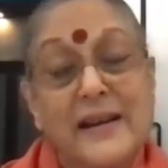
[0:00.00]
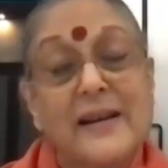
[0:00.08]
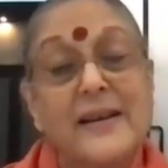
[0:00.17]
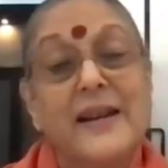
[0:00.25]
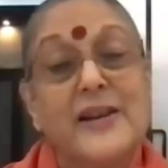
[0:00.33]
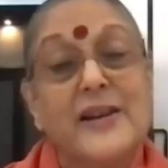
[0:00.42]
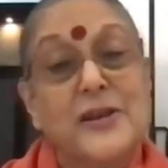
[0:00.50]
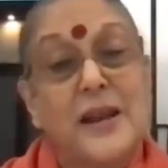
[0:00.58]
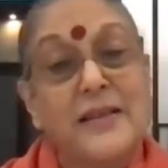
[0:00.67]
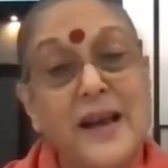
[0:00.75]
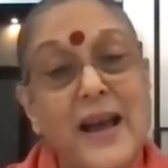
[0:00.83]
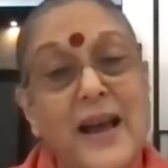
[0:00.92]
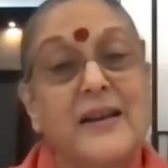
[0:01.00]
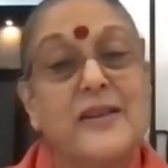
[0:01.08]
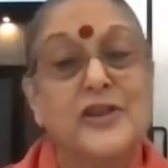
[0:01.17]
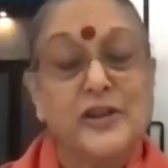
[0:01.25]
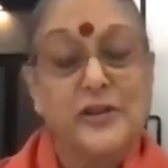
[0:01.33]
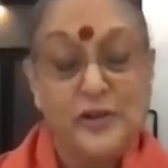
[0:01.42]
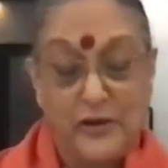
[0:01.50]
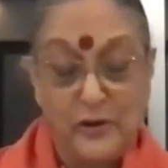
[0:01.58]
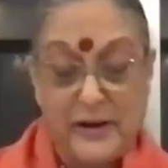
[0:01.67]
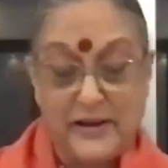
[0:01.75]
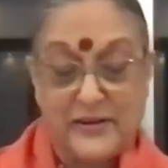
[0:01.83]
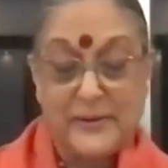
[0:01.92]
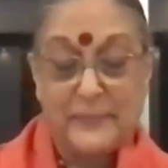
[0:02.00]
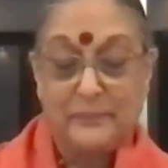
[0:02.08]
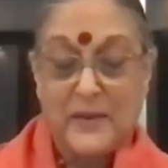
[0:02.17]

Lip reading: inclination and the energy to do it.